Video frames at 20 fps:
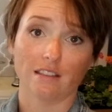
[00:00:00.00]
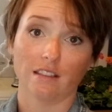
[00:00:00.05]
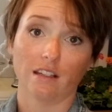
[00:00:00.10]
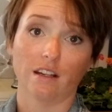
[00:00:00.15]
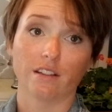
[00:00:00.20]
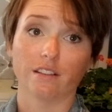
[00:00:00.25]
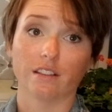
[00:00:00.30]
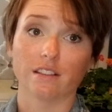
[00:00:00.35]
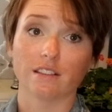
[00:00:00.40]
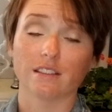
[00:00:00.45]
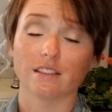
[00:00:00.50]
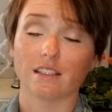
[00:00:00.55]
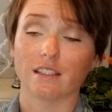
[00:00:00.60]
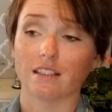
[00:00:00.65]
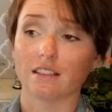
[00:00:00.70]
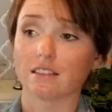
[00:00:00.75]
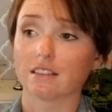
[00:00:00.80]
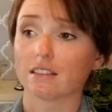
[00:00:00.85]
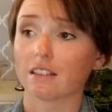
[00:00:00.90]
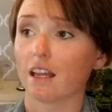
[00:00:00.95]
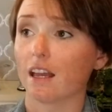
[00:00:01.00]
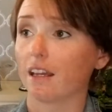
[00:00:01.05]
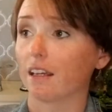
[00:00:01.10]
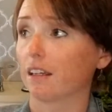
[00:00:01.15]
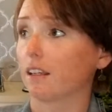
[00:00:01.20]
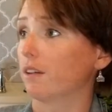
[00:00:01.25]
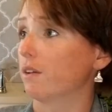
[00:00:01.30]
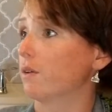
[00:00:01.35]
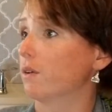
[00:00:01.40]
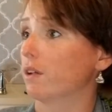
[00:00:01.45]
in onion seeds. Like
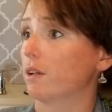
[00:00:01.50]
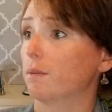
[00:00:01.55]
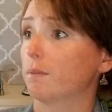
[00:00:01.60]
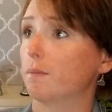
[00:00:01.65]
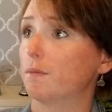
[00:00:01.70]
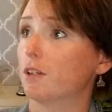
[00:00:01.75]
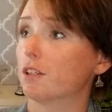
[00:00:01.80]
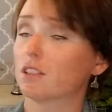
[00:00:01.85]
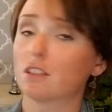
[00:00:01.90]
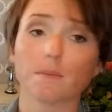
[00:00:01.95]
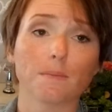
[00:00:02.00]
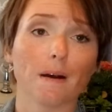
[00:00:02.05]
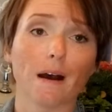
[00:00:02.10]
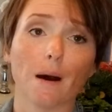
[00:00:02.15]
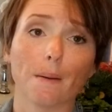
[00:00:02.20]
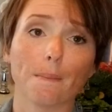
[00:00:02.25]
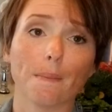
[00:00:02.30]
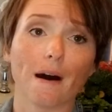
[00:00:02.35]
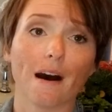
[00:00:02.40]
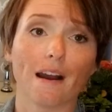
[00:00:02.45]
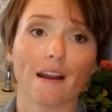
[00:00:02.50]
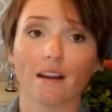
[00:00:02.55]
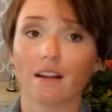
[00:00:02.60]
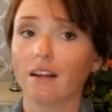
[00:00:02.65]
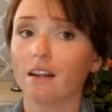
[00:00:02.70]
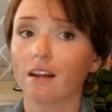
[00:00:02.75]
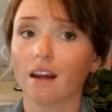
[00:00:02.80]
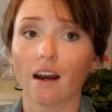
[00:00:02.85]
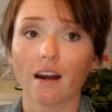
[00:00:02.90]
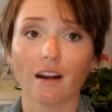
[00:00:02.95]
you can just about buy
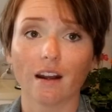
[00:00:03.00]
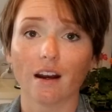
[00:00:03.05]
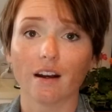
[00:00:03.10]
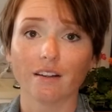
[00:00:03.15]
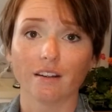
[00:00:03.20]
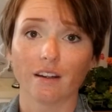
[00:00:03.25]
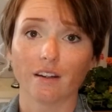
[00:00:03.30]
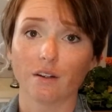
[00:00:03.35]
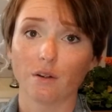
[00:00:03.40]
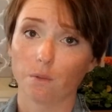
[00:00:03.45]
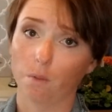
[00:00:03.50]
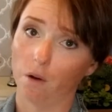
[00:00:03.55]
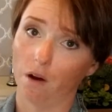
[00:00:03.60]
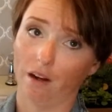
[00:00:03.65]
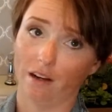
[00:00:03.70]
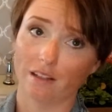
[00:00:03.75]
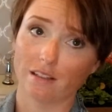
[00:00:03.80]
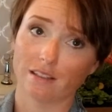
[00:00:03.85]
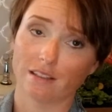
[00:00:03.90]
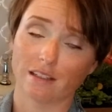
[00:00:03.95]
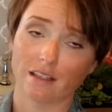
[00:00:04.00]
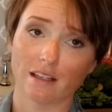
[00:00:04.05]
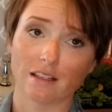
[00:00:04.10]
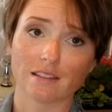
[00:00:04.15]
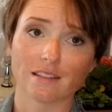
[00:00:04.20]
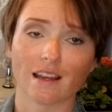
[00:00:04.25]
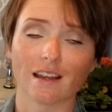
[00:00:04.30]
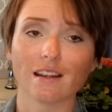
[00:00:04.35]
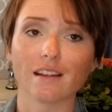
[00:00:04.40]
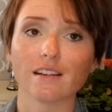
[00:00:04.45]
any kind of onion you want in
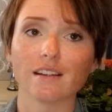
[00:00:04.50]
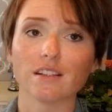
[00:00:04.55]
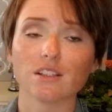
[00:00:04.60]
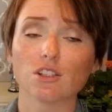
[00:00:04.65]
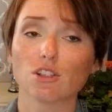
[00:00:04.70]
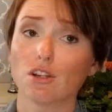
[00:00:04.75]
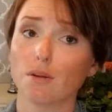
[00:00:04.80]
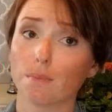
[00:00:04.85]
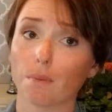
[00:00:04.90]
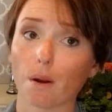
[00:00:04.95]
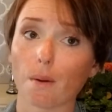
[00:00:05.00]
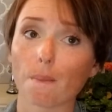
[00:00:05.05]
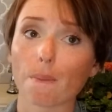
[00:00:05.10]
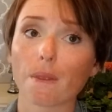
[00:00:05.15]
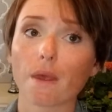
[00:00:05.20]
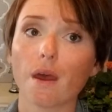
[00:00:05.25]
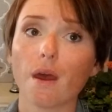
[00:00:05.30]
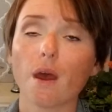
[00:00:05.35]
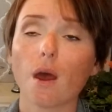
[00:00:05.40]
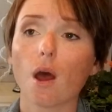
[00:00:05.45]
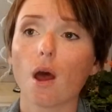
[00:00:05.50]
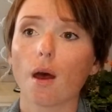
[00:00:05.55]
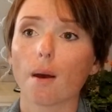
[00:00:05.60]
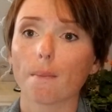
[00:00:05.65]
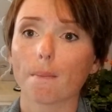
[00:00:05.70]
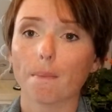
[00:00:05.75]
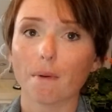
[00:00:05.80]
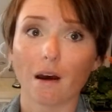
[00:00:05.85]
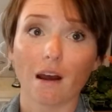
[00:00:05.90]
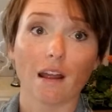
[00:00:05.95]
seeds, and it is cheaper,
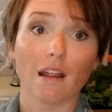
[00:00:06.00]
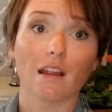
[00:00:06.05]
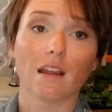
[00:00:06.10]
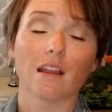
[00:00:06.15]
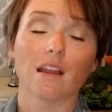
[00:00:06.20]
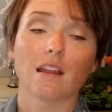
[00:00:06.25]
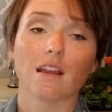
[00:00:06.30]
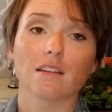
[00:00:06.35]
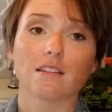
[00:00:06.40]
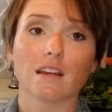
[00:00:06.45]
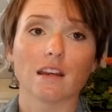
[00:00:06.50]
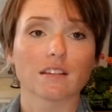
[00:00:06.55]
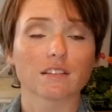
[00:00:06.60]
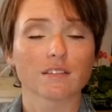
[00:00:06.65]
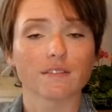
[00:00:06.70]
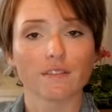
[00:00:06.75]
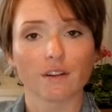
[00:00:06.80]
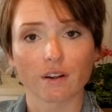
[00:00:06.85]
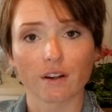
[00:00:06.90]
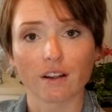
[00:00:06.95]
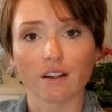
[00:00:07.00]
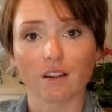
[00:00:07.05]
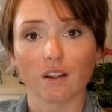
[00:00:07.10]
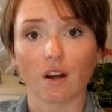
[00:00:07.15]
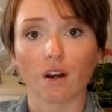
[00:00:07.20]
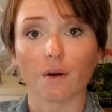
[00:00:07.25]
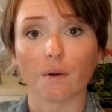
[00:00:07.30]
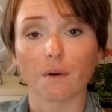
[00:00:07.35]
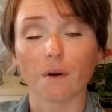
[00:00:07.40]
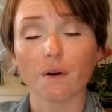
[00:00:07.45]
but it takes a very
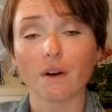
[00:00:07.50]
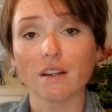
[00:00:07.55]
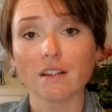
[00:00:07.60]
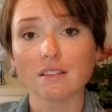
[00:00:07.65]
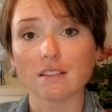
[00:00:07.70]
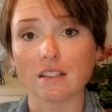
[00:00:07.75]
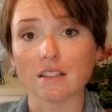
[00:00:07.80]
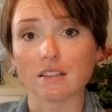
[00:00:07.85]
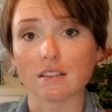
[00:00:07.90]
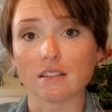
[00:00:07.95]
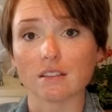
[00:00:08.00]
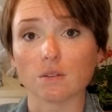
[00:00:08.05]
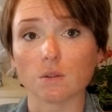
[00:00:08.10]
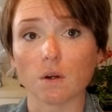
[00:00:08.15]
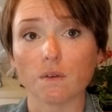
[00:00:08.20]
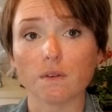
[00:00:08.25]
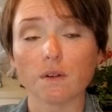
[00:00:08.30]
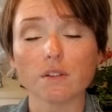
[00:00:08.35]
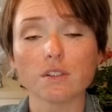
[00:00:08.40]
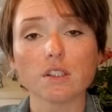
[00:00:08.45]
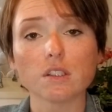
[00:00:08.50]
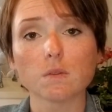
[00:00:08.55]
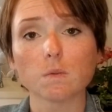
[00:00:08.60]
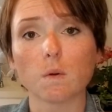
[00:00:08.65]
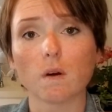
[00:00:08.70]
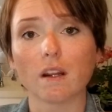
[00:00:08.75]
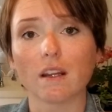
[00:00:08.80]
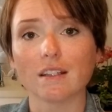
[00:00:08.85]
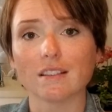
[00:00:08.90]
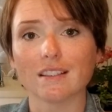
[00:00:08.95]
long growing season. So if you're just
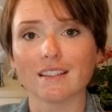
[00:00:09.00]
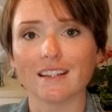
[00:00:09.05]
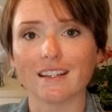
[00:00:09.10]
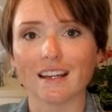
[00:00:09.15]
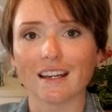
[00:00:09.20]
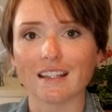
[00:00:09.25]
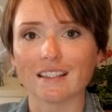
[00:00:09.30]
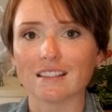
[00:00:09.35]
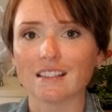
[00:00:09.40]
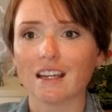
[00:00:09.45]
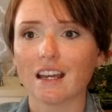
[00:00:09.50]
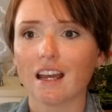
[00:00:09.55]
wanting to get